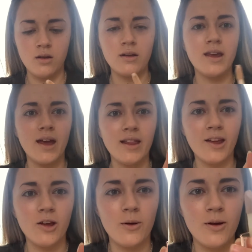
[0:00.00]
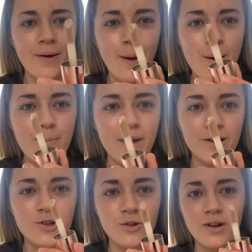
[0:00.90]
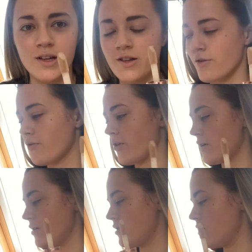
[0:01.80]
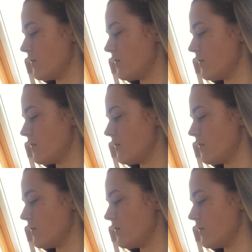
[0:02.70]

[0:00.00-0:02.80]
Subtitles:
Yeah, like a big chunky doe fur,